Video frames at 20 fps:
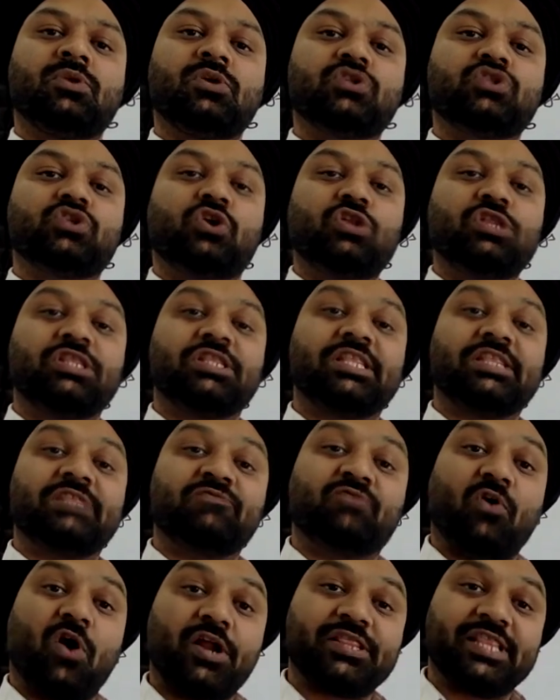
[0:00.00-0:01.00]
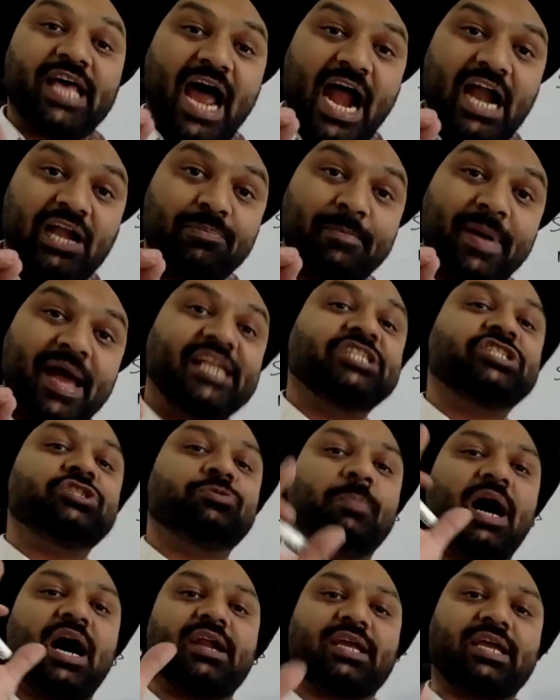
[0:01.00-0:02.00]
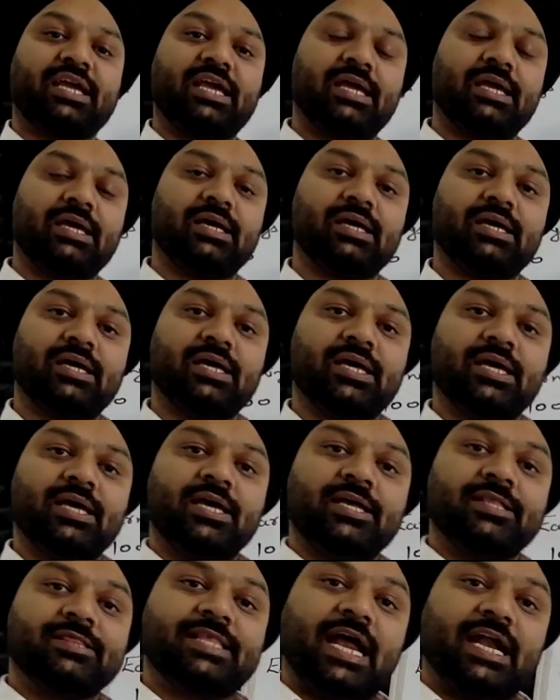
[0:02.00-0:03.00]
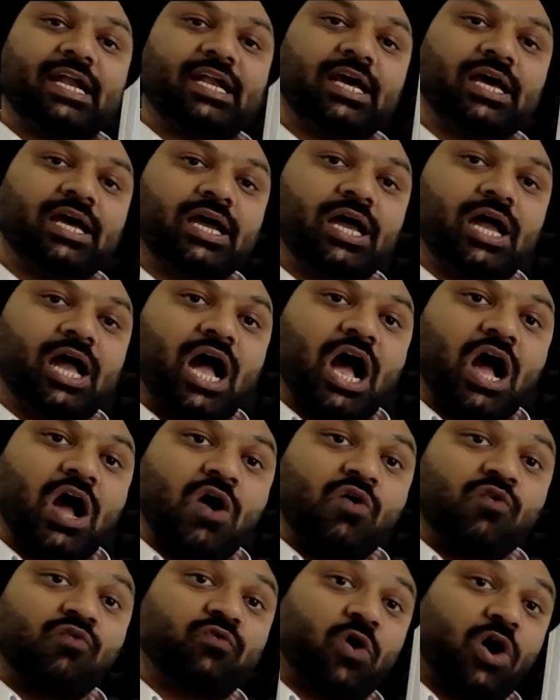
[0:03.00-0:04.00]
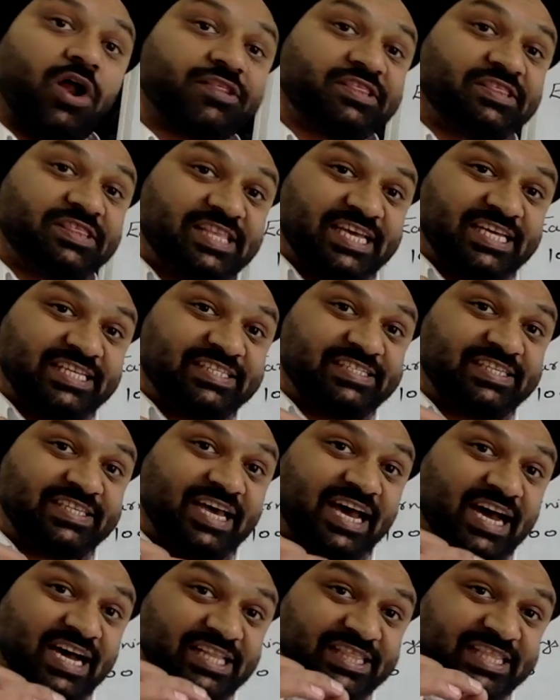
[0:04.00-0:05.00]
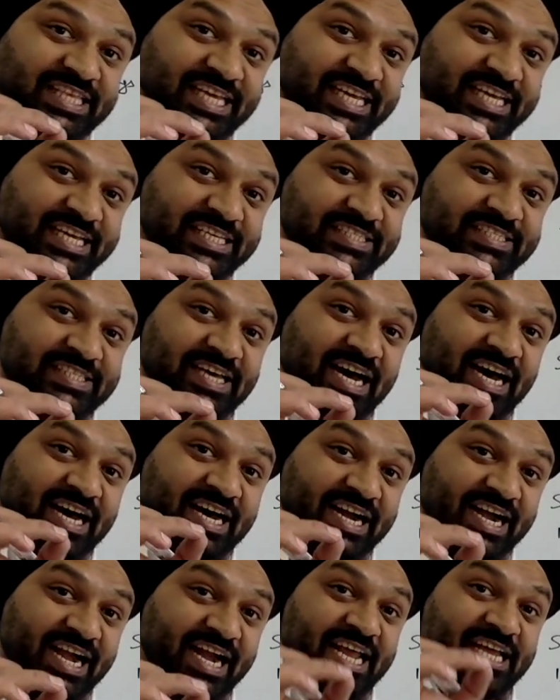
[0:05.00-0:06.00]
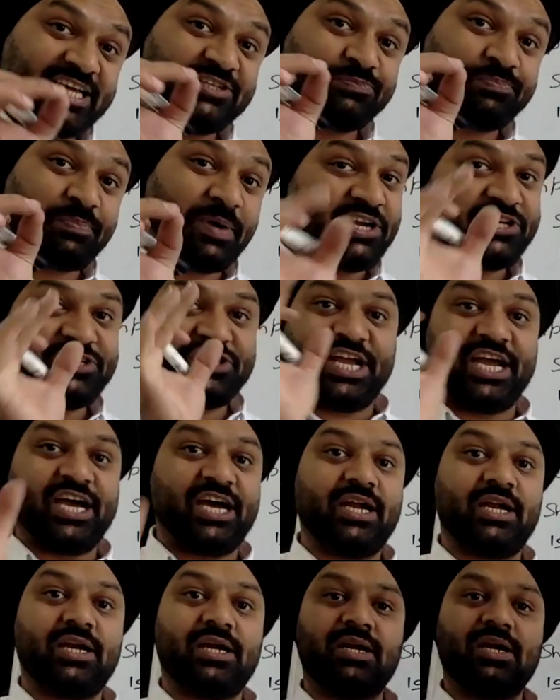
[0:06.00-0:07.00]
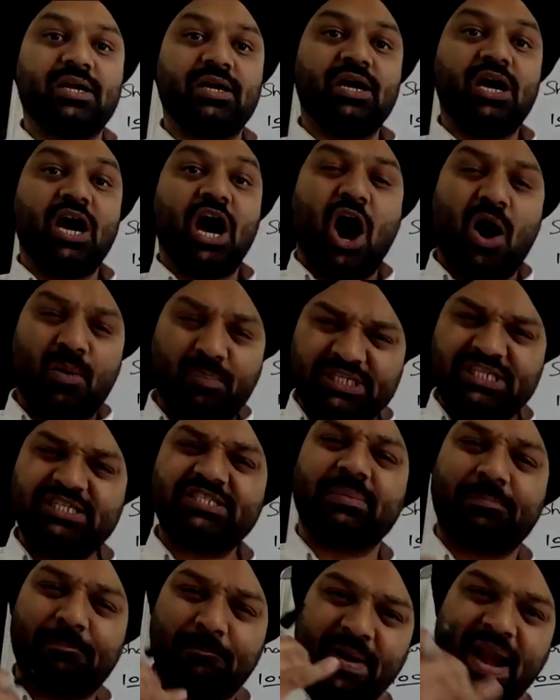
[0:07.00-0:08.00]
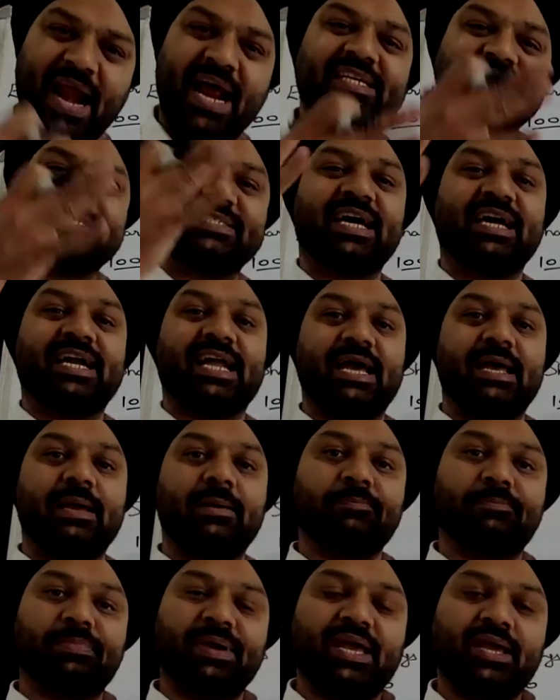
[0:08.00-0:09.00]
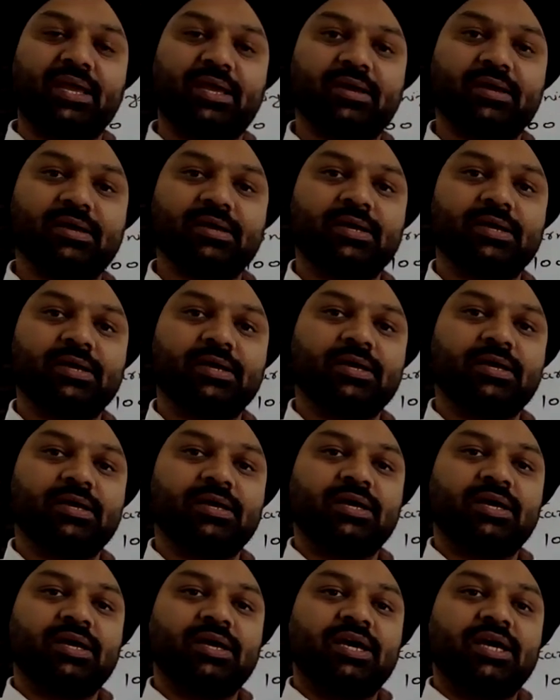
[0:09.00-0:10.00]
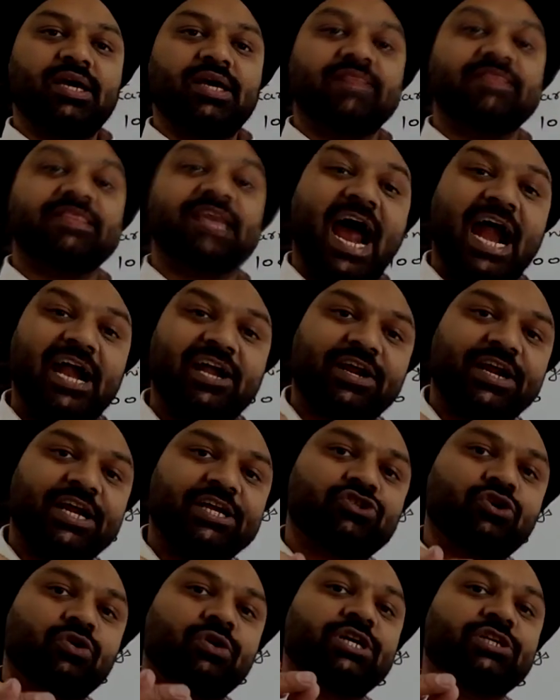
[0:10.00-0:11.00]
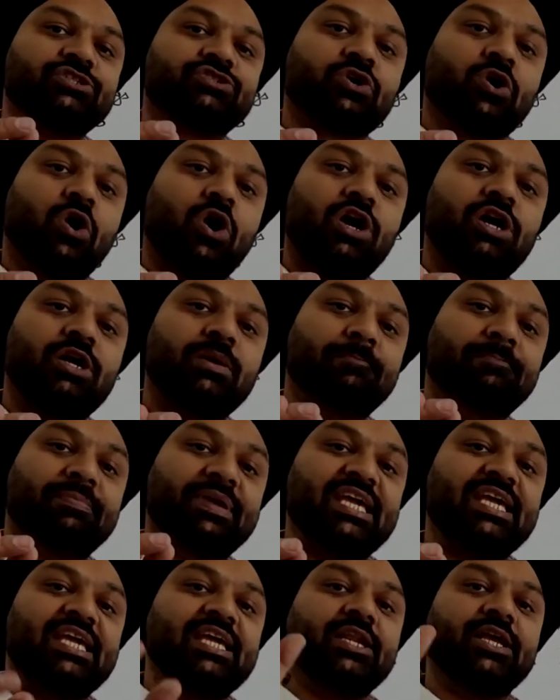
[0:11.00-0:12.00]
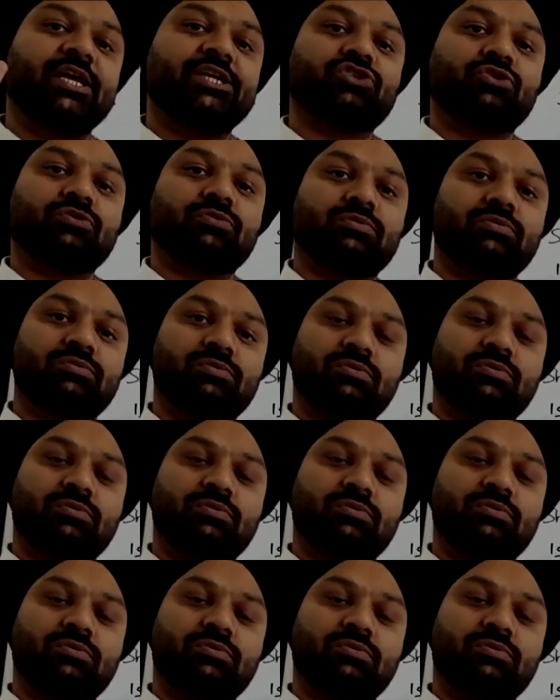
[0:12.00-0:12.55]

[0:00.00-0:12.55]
So for that benchmarking, that for these earnings per share, how much is the price that I am paying? That ratio is called PE ratio.